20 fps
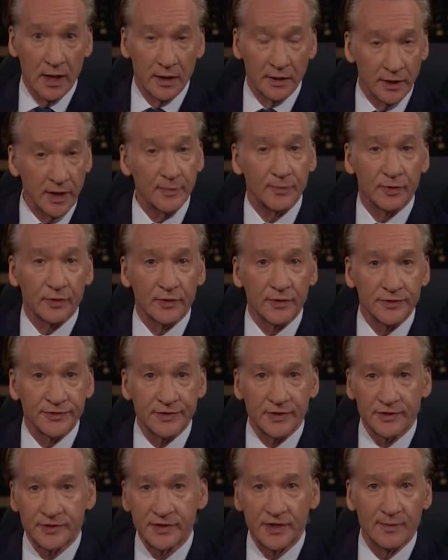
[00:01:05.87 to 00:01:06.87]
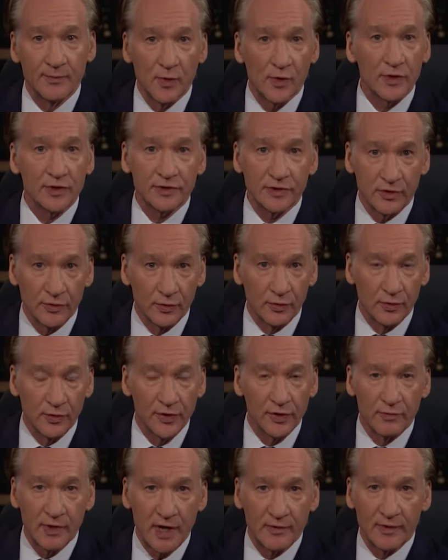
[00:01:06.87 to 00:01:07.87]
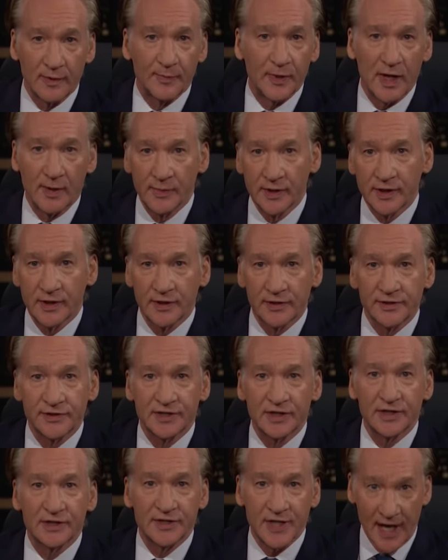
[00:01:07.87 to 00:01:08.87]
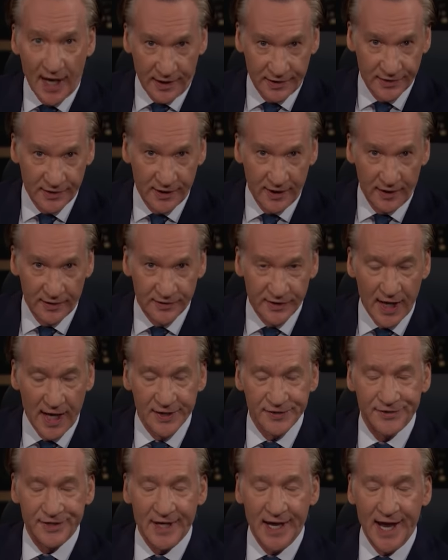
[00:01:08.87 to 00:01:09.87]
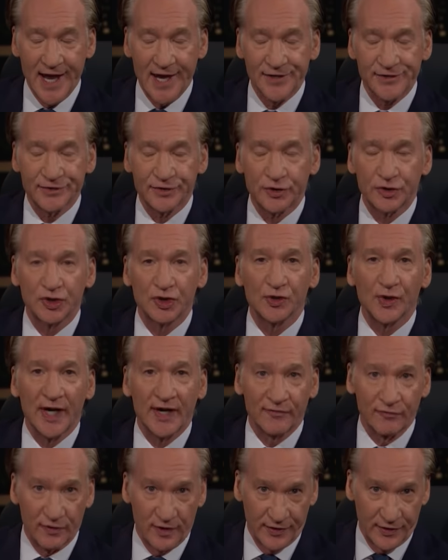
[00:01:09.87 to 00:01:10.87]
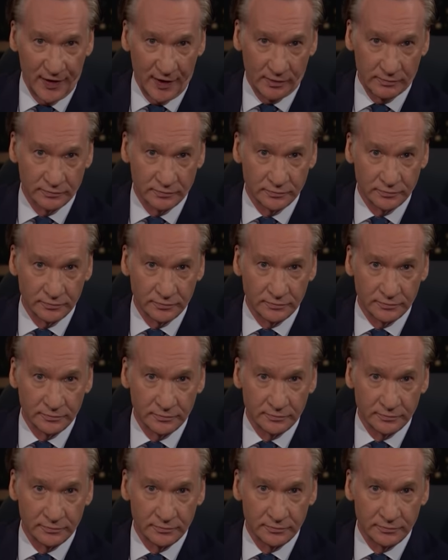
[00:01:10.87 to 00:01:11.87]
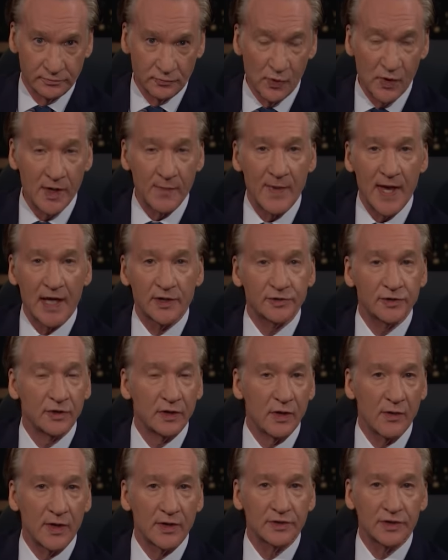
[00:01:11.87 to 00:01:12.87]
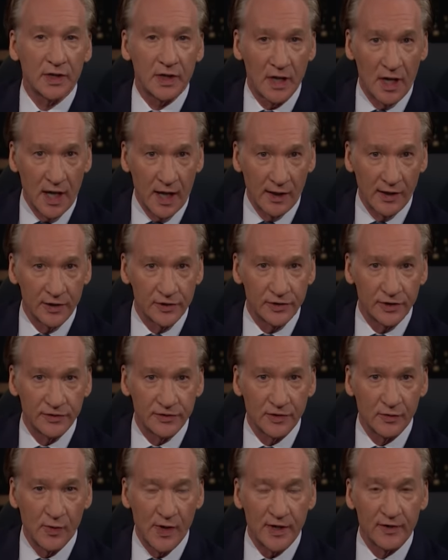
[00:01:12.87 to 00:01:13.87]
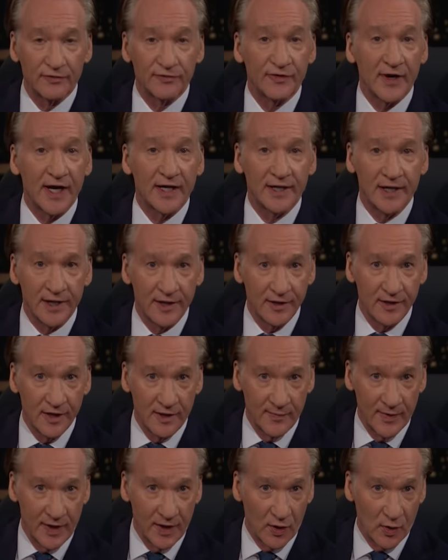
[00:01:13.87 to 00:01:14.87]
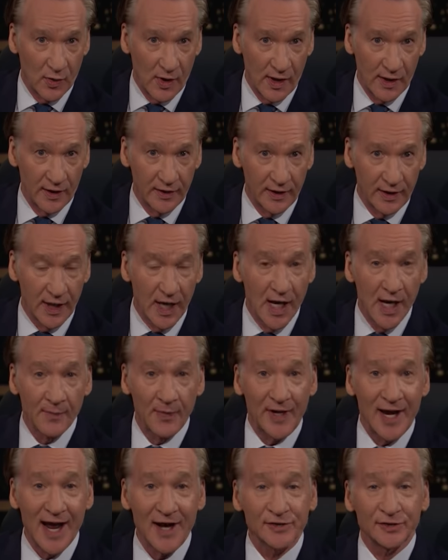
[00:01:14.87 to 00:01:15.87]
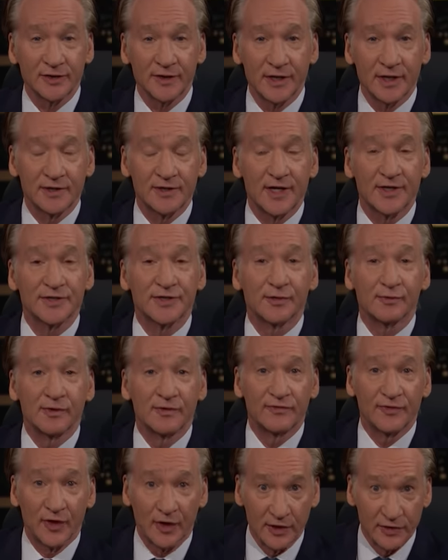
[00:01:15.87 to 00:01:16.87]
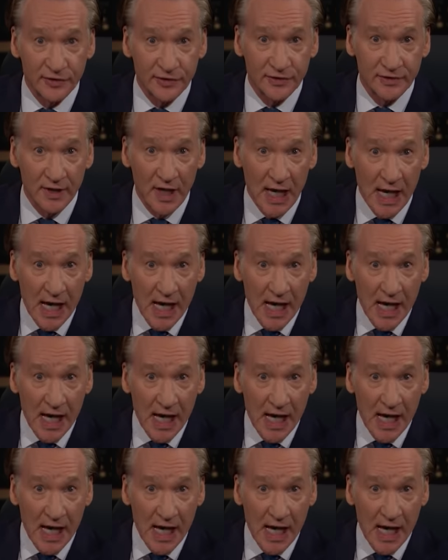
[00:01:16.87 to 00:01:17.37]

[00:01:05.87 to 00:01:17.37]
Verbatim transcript: Liberals see more school the way Republicans see tax cuts as the answer to everything. We imagine going to college is the way to fight income inequality, but actually it does the reverse.